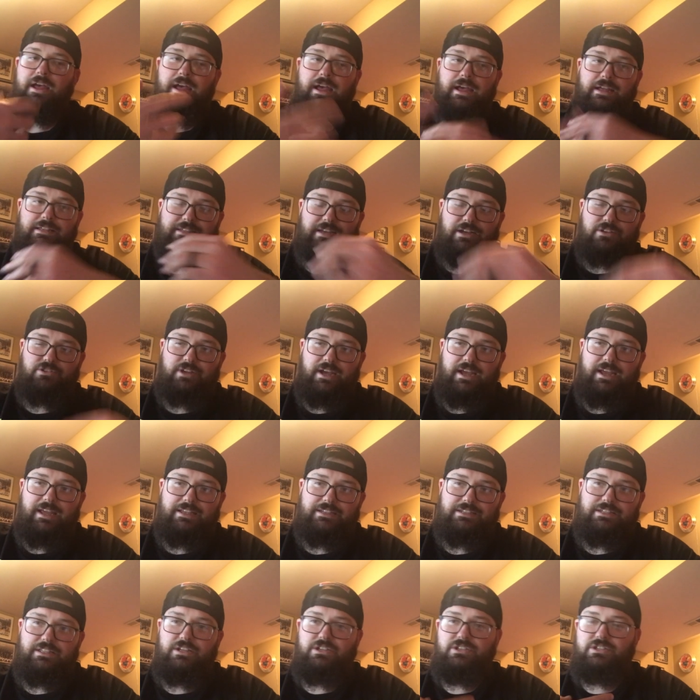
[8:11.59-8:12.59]
sounds like
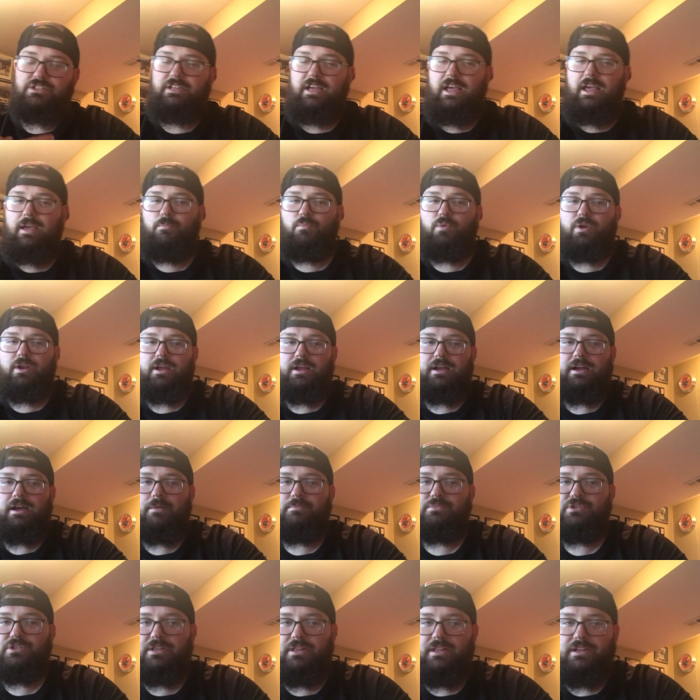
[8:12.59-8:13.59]
it's the same when it
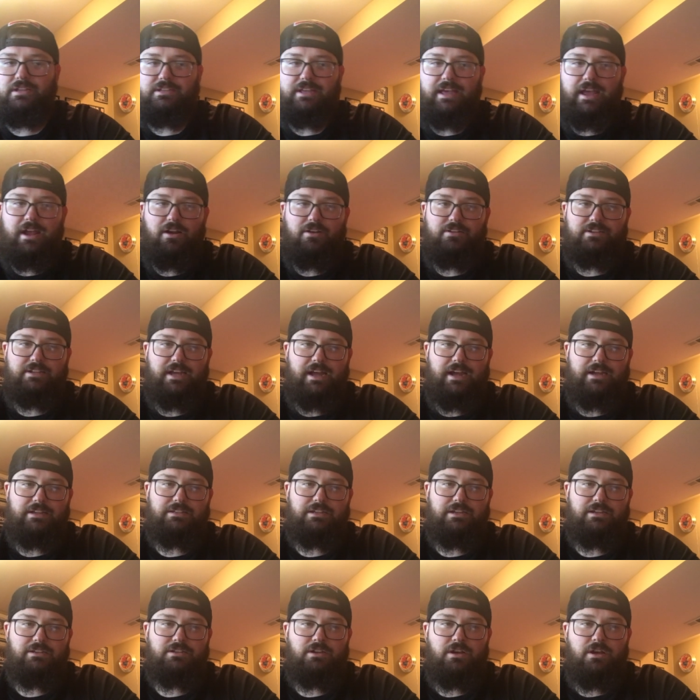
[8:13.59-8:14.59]
comes to these air
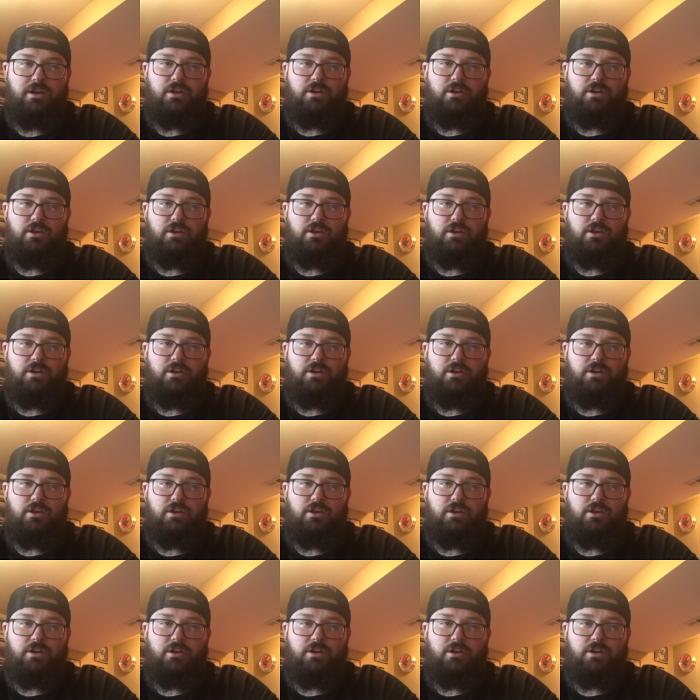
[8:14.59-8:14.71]
taxis.